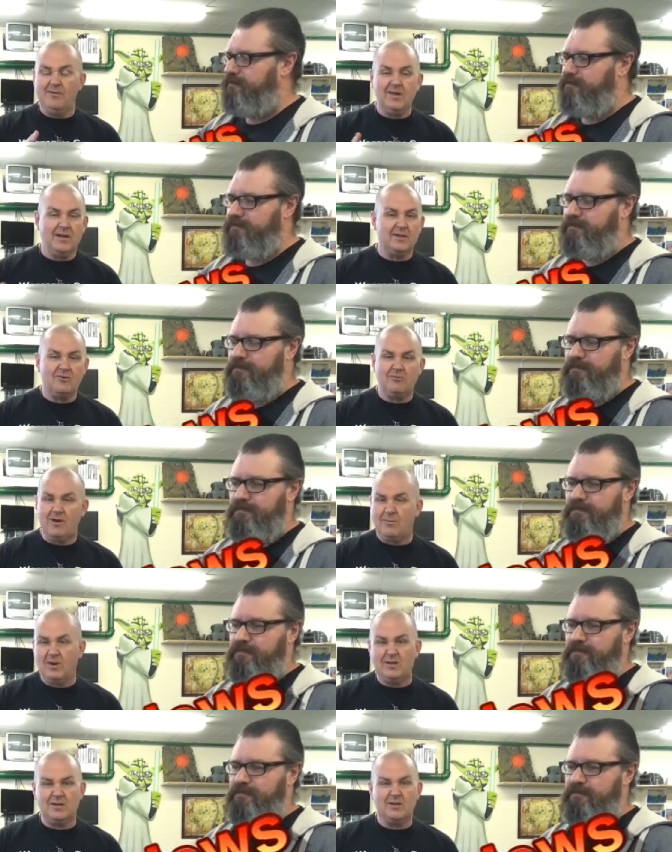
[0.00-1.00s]
Speaker 1: think it's
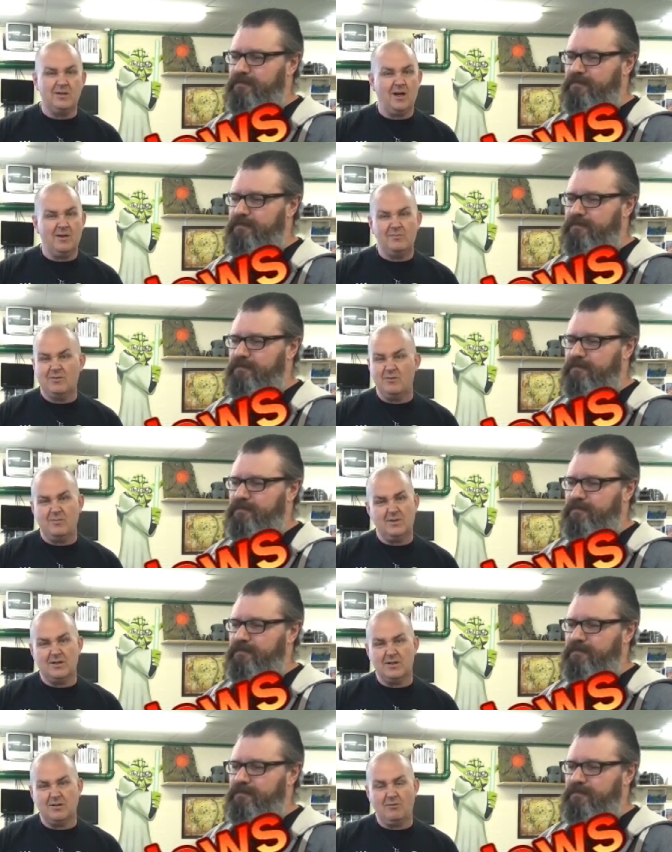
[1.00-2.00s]
crap, we're going to say, I'm sorry,
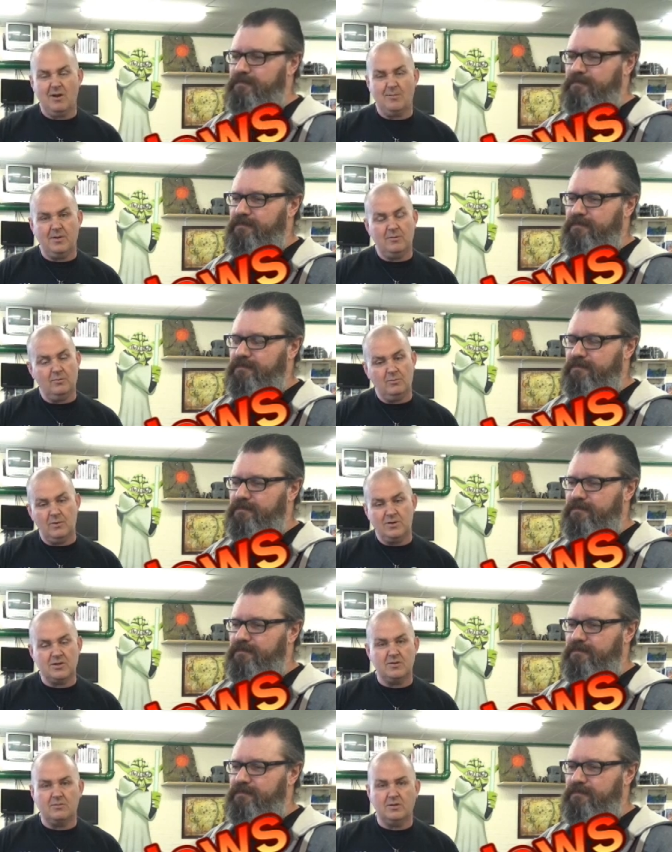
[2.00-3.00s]
but this is crap, and we're
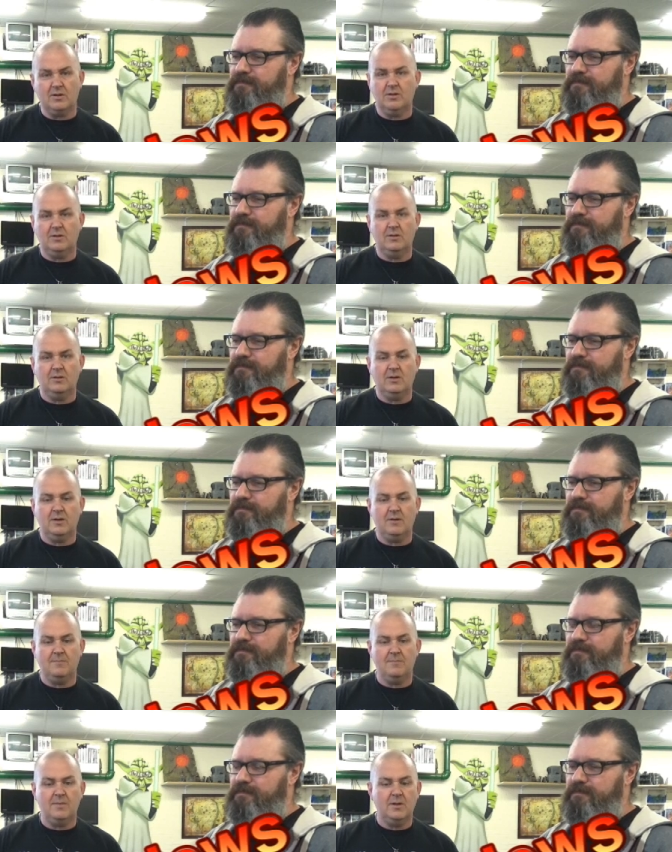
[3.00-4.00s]
just not going to...
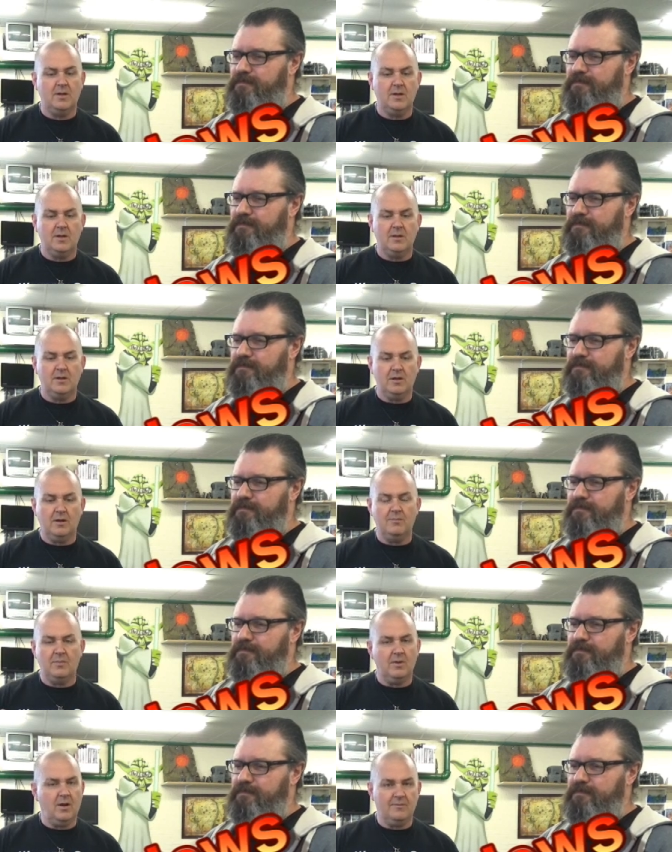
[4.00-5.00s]
Um, you
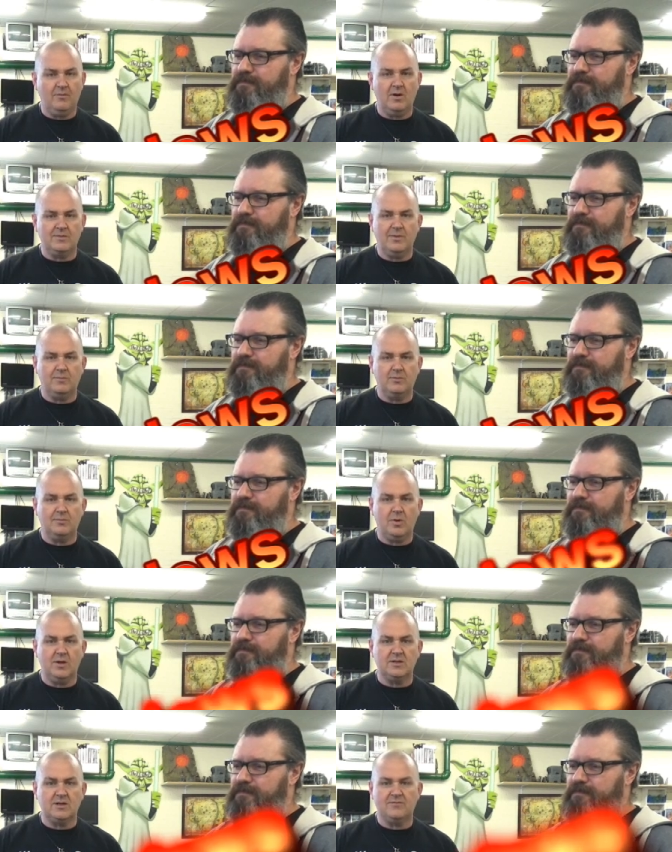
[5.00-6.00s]
know, advise people to
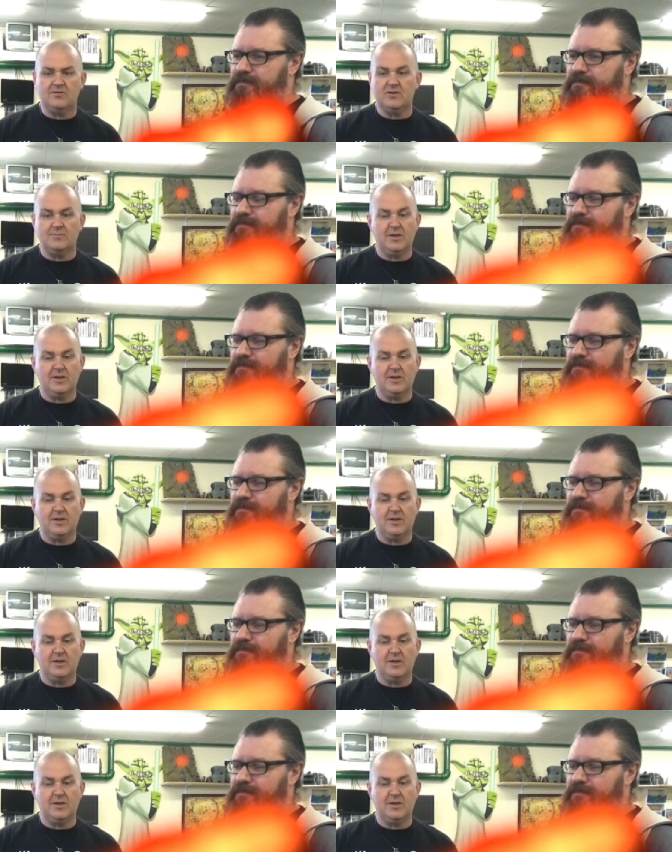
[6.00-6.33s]
buy stuff just